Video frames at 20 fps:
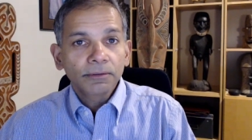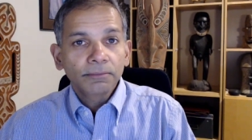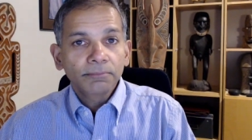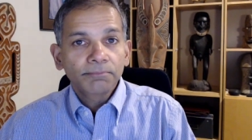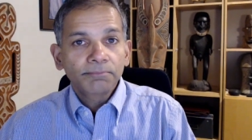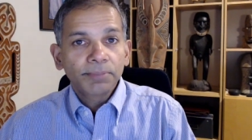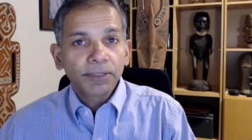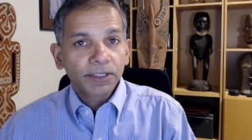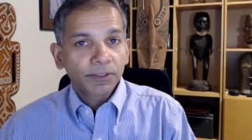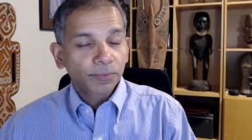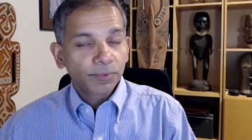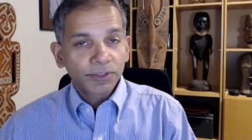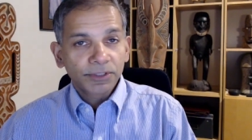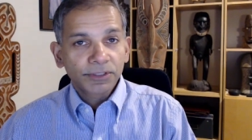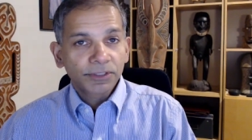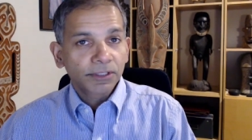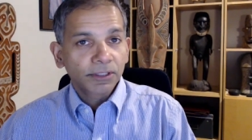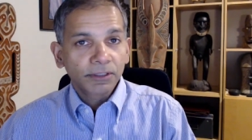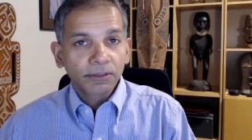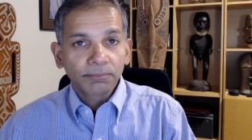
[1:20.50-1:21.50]
but we
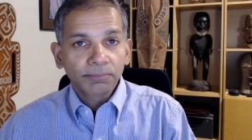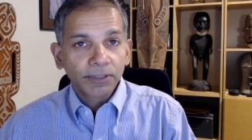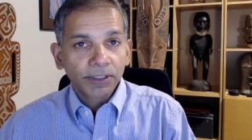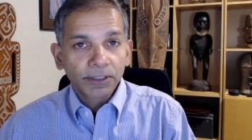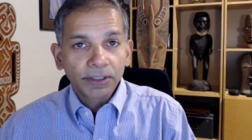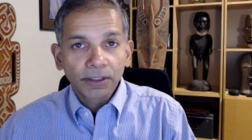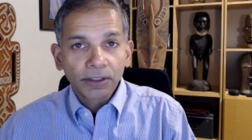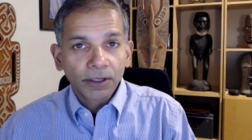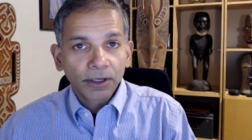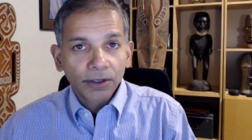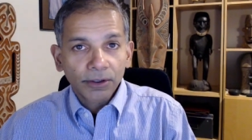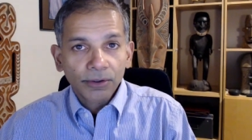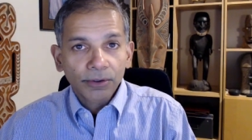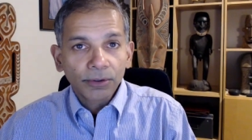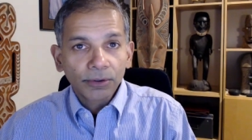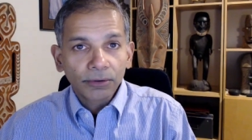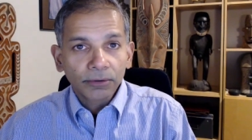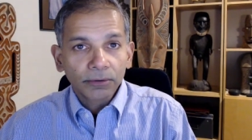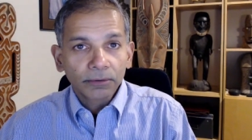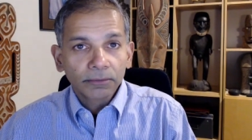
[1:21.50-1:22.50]
still burn a lot of
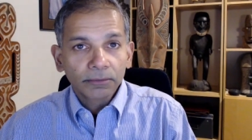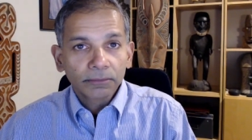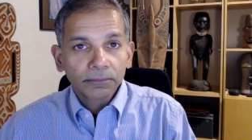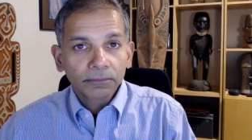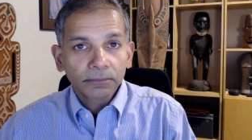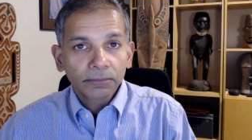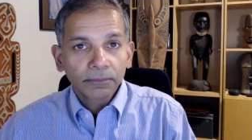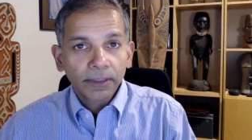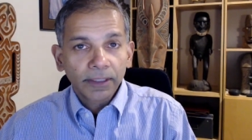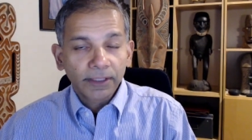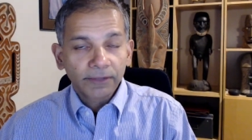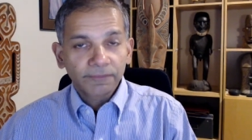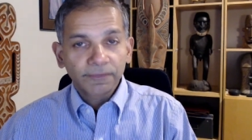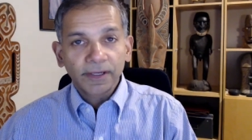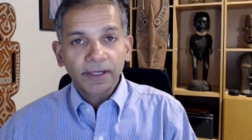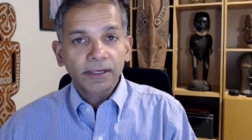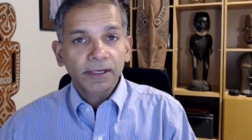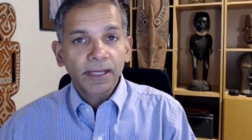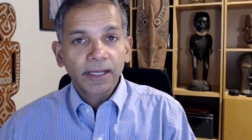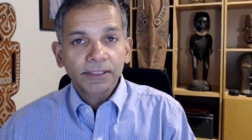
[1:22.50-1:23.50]
coal. And in
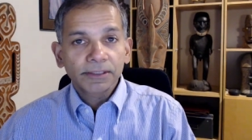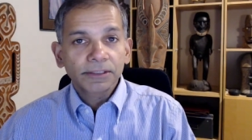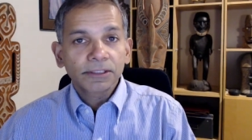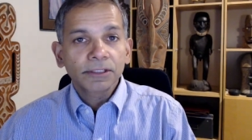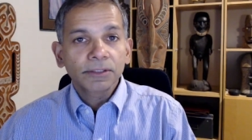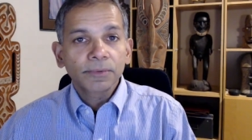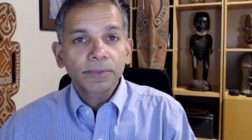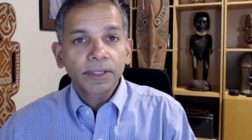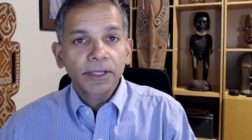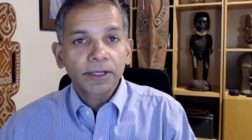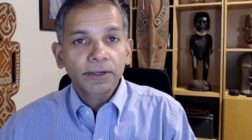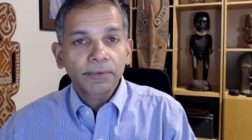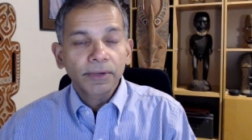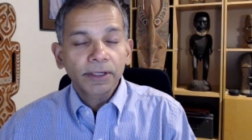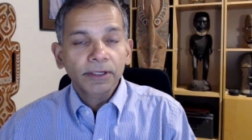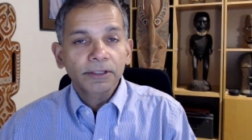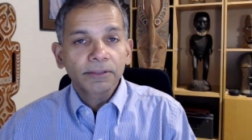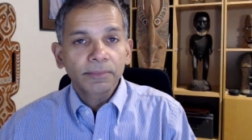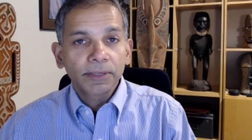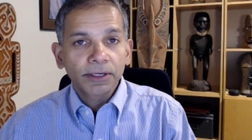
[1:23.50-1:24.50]
fact, last year we had
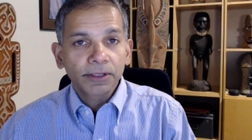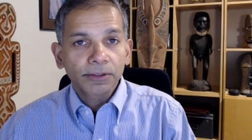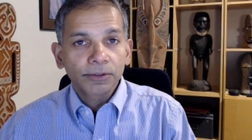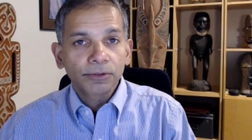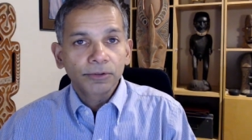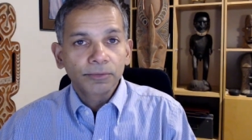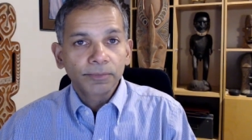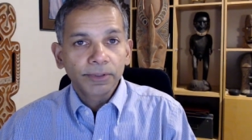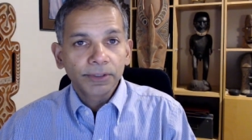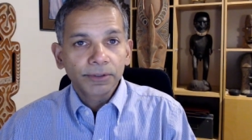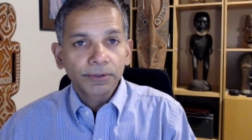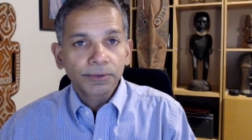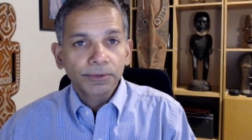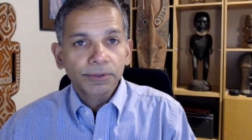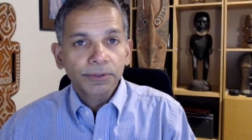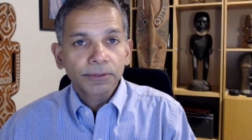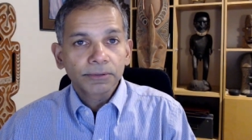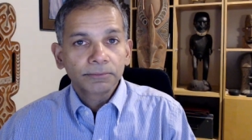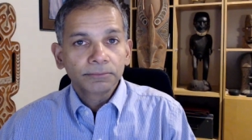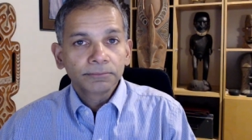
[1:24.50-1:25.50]
record amount of coal being
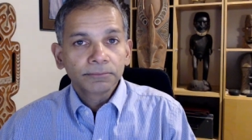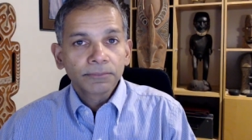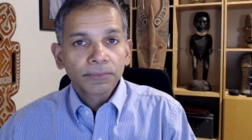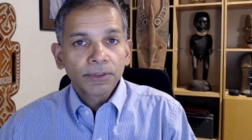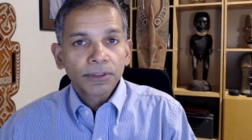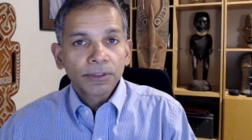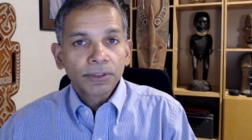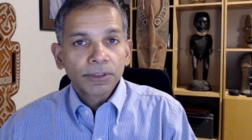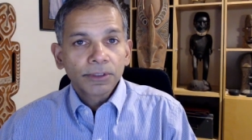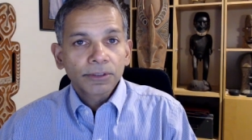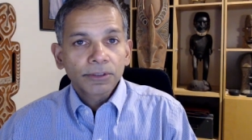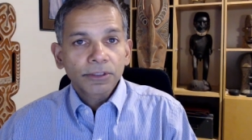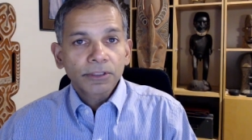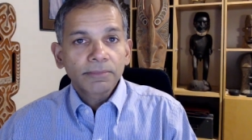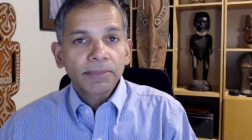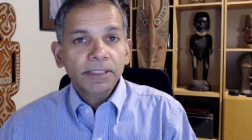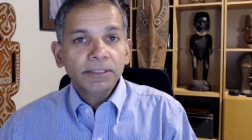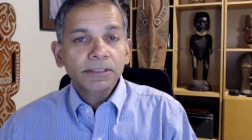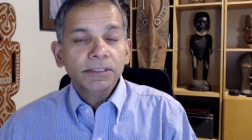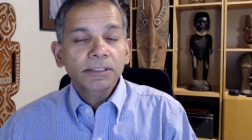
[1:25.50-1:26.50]
used. So the
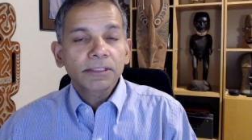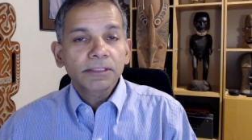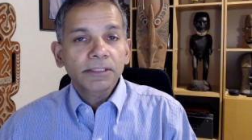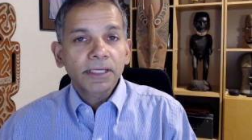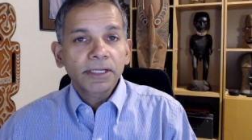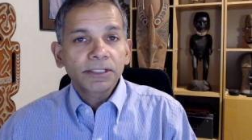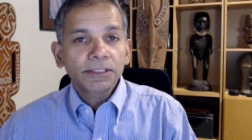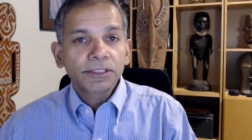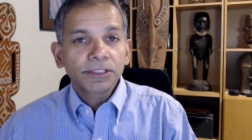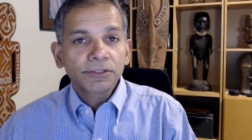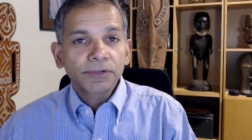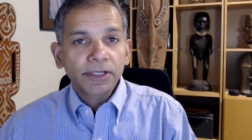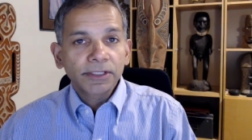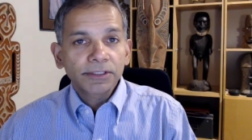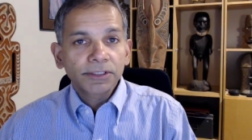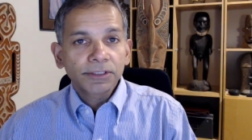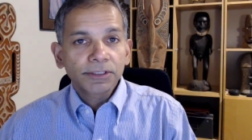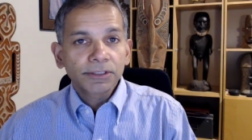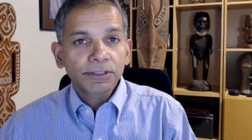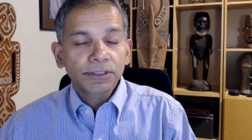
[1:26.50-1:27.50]
message is energy
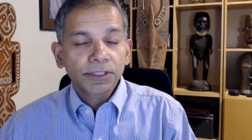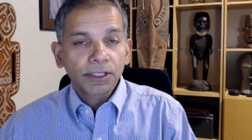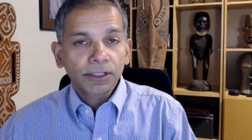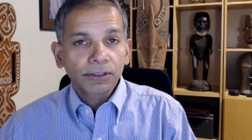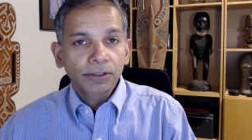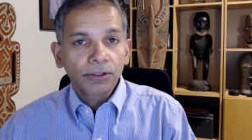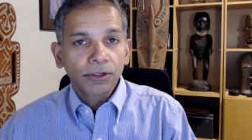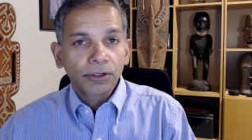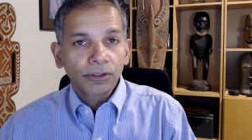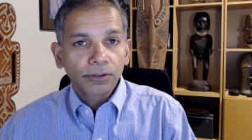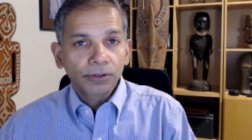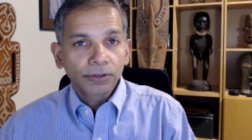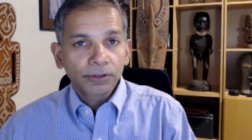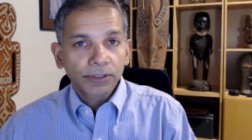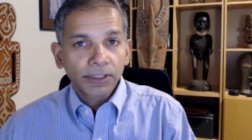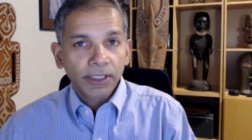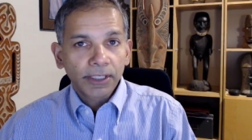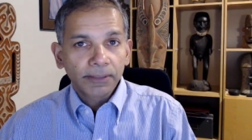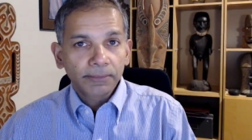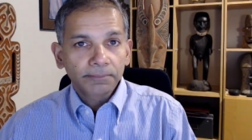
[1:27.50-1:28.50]
transitions take a long, long
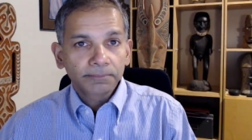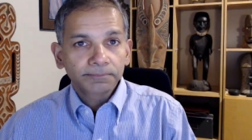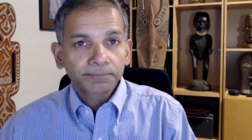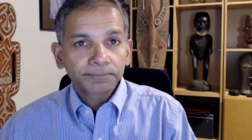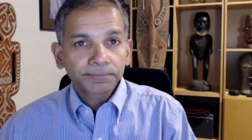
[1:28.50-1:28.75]
time.